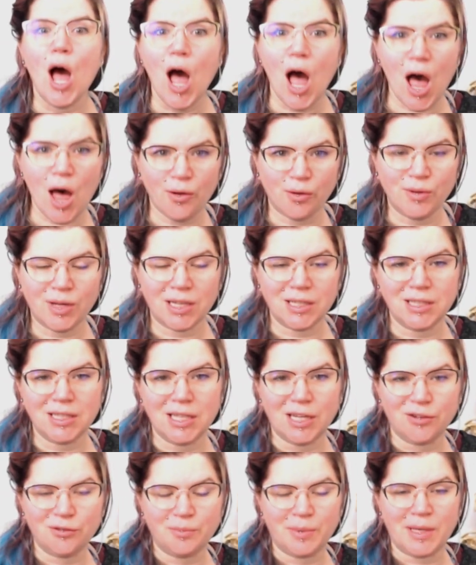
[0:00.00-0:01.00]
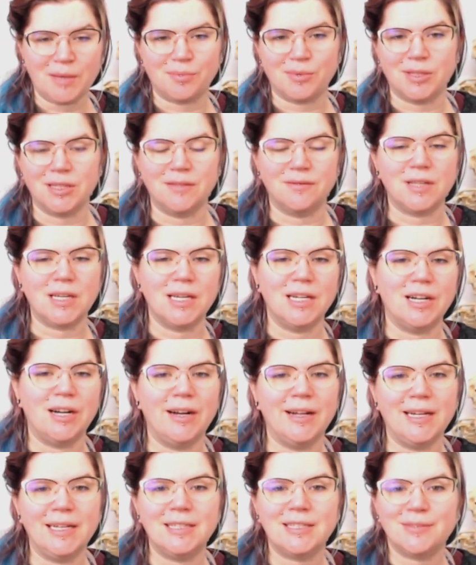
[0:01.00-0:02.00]
Oh, hello, people of the
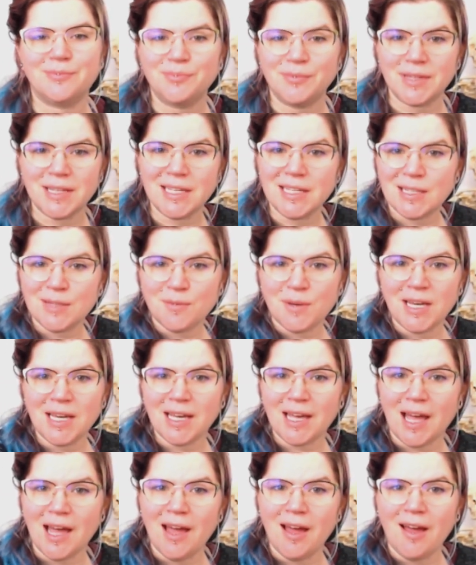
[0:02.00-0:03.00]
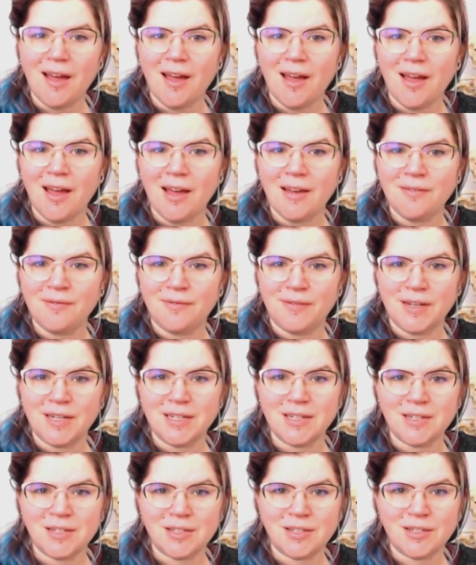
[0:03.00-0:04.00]
internet. This week I
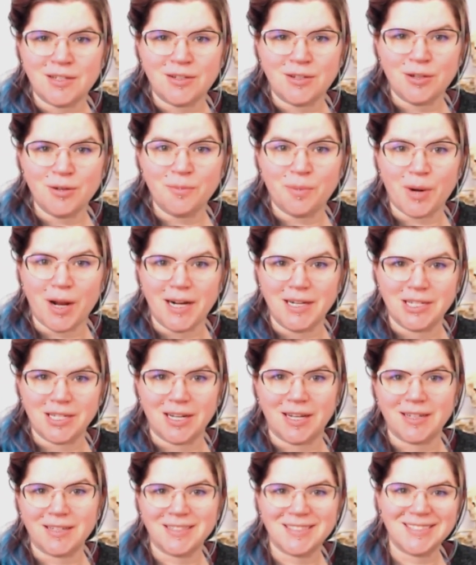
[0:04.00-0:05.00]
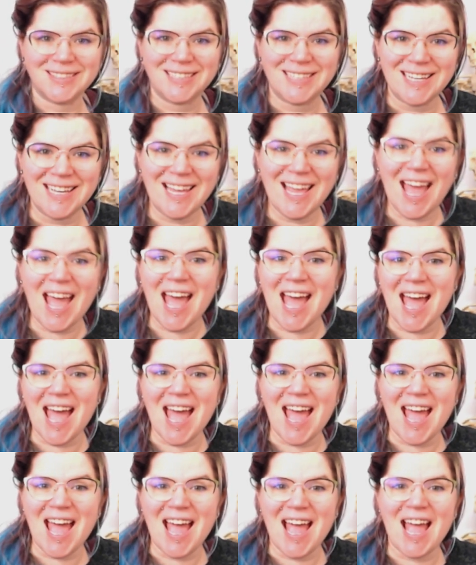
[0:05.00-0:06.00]
finished 2 projects.
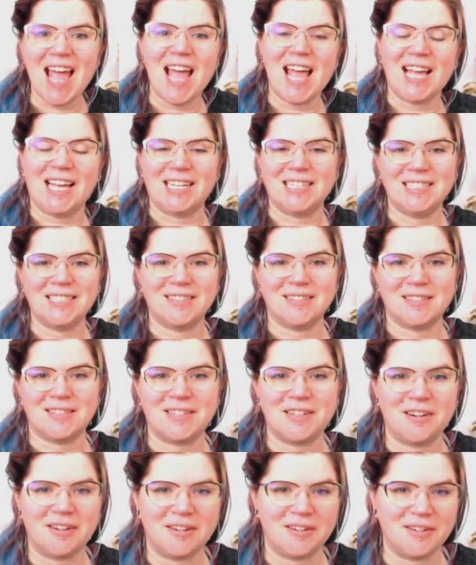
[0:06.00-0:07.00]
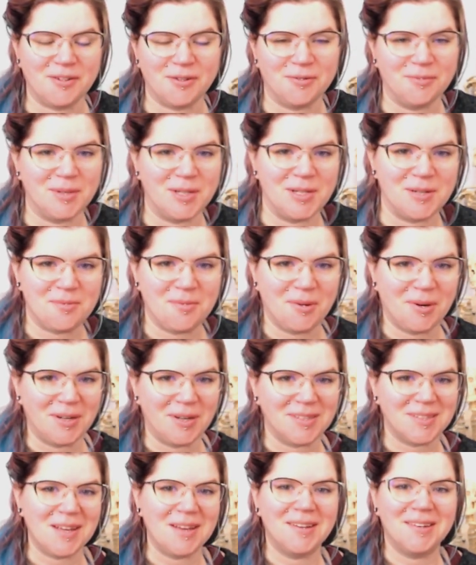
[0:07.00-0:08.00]
Yay! And started a whole bunch more,
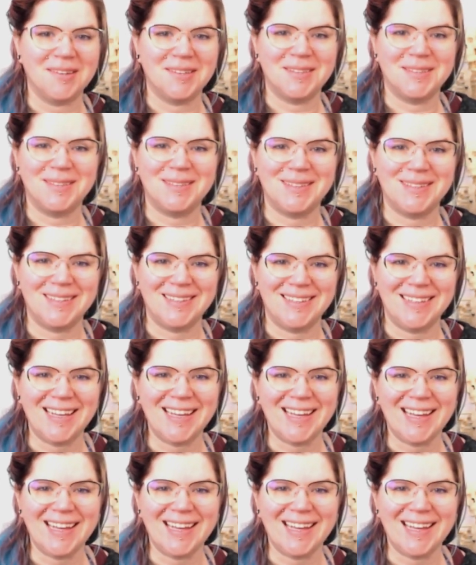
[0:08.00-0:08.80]
so yeah.